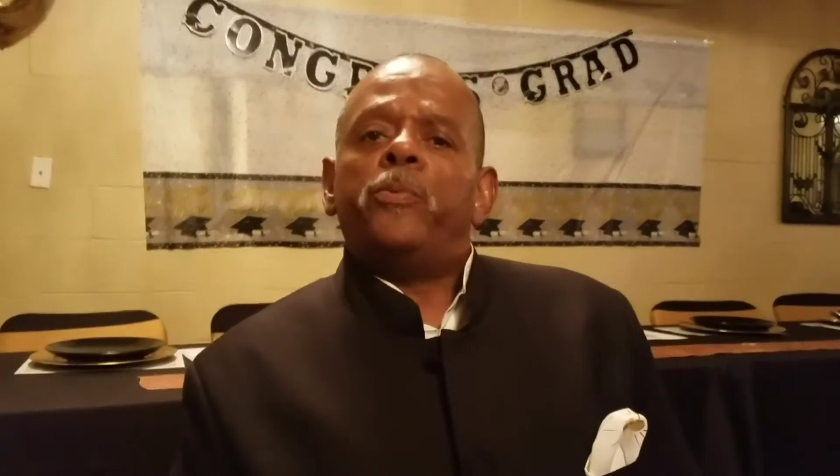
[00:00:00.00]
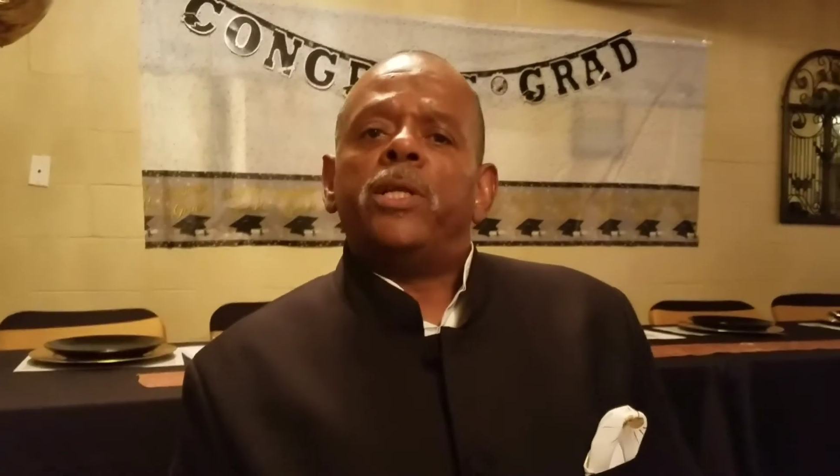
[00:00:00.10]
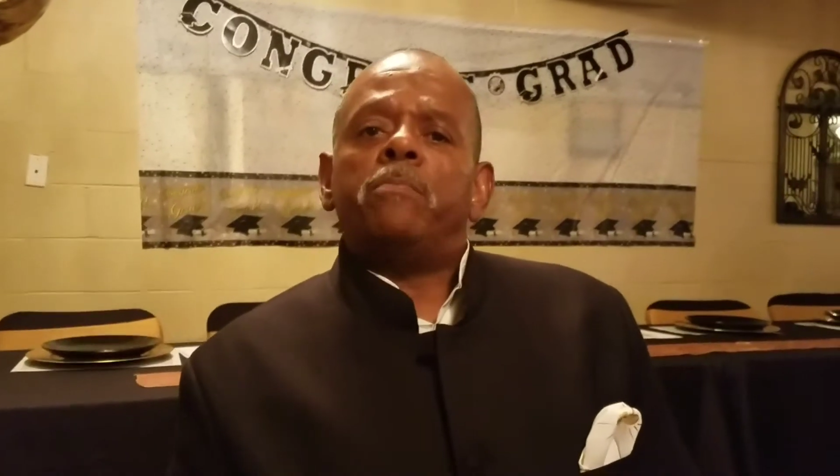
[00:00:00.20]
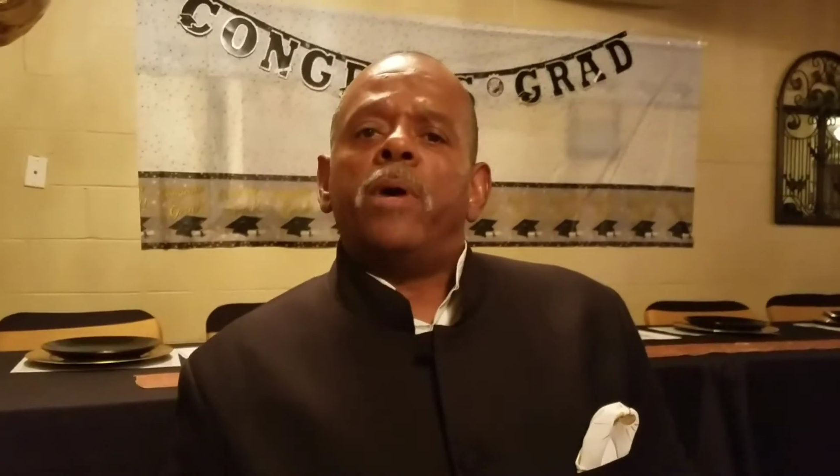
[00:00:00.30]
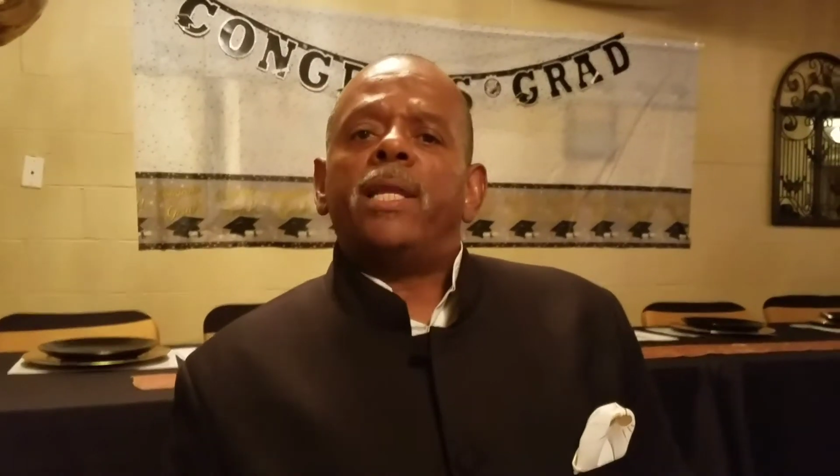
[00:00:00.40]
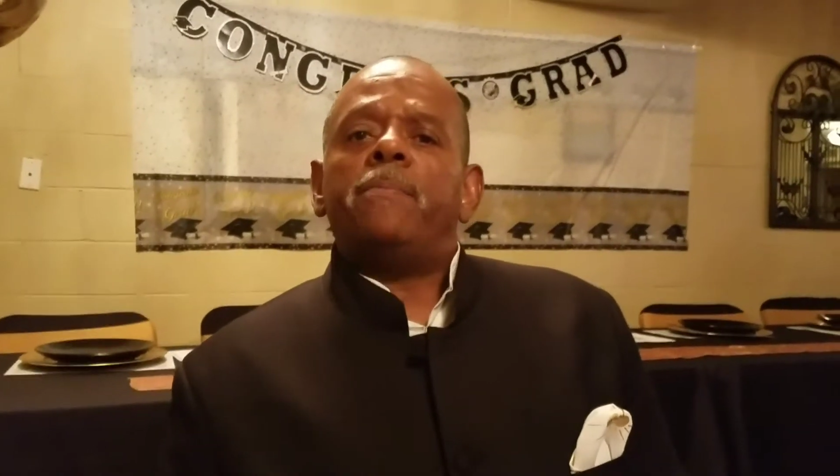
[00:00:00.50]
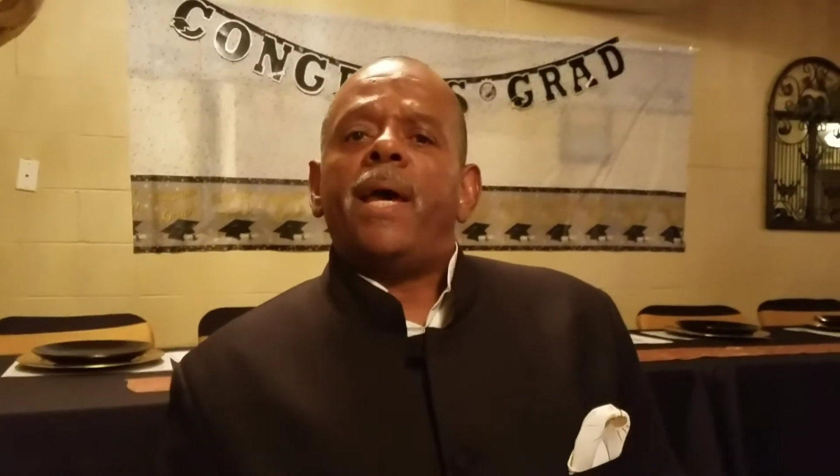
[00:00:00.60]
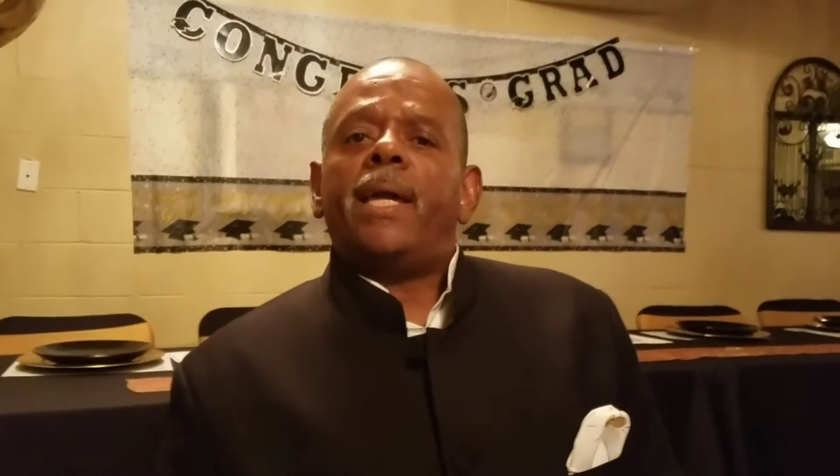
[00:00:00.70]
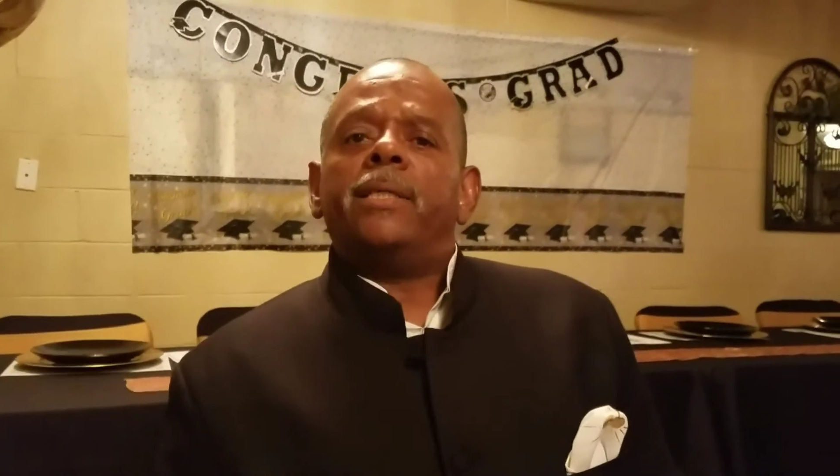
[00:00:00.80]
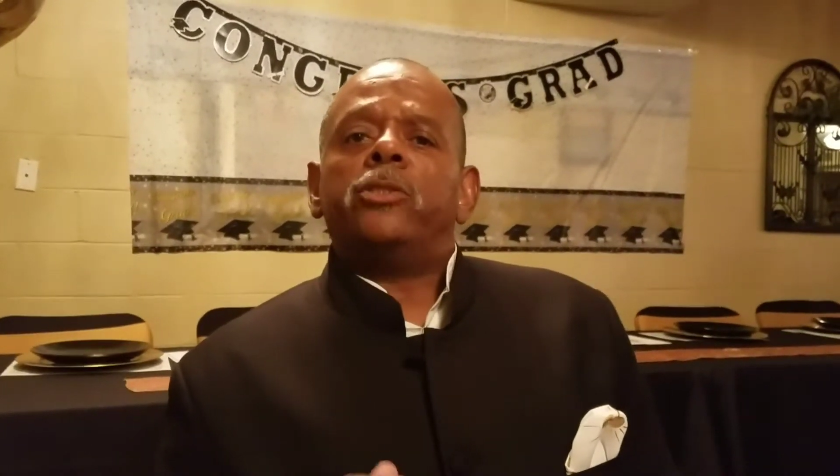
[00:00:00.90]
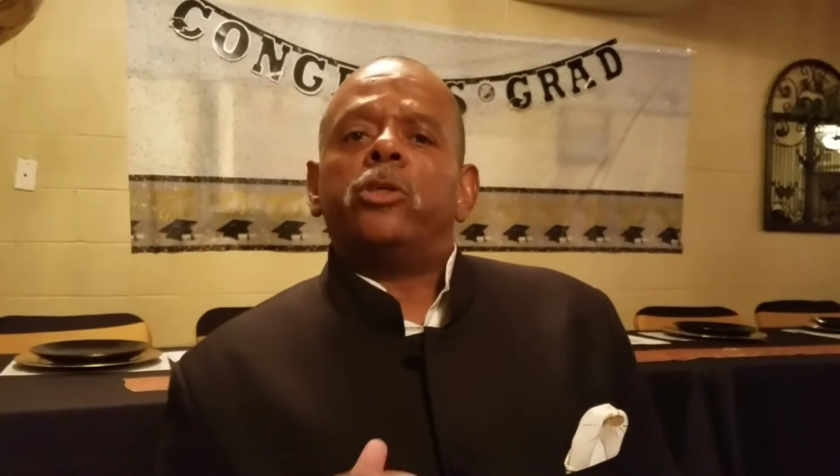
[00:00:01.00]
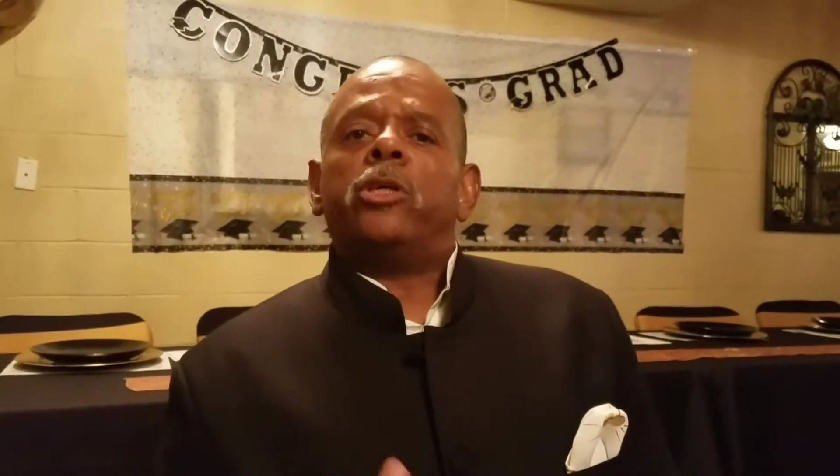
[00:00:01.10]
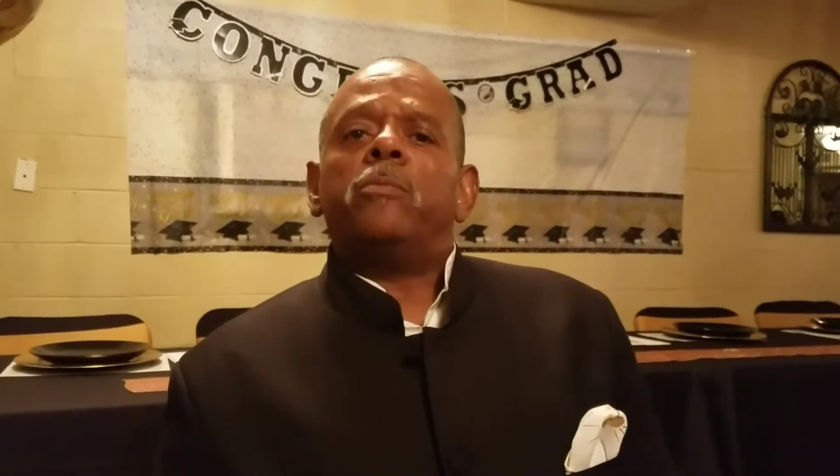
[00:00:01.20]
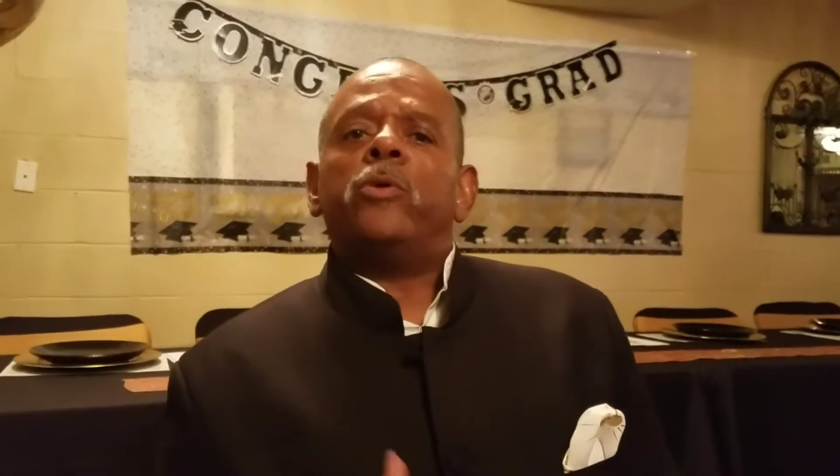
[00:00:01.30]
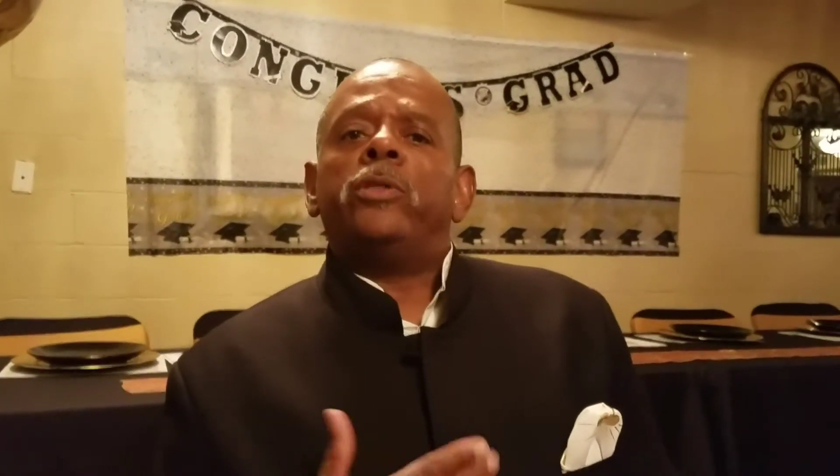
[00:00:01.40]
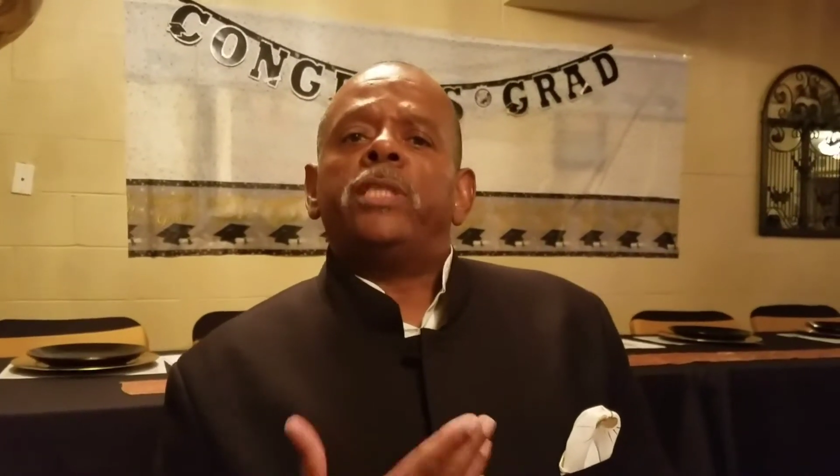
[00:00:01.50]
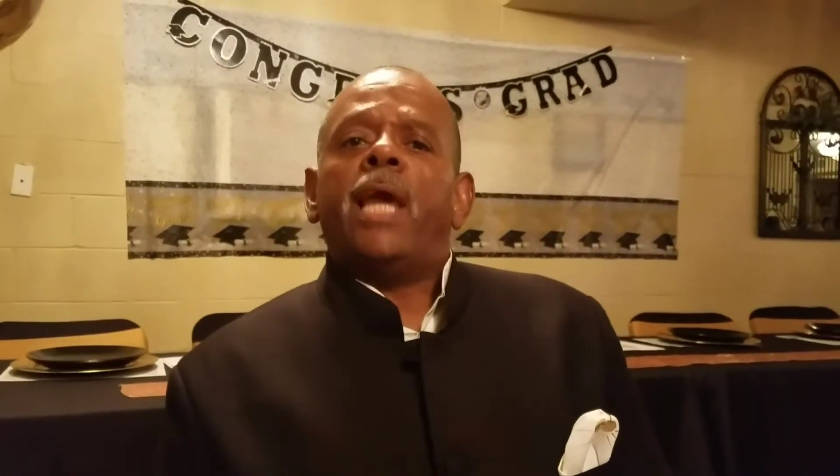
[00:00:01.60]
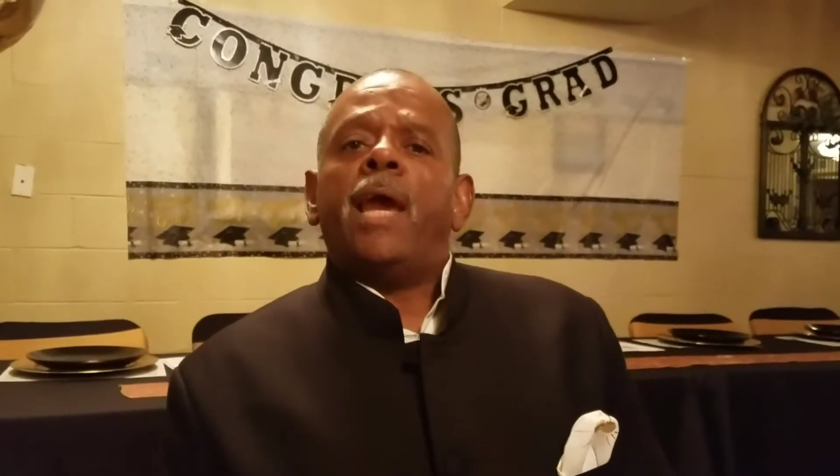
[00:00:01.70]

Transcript: putting money back into the community,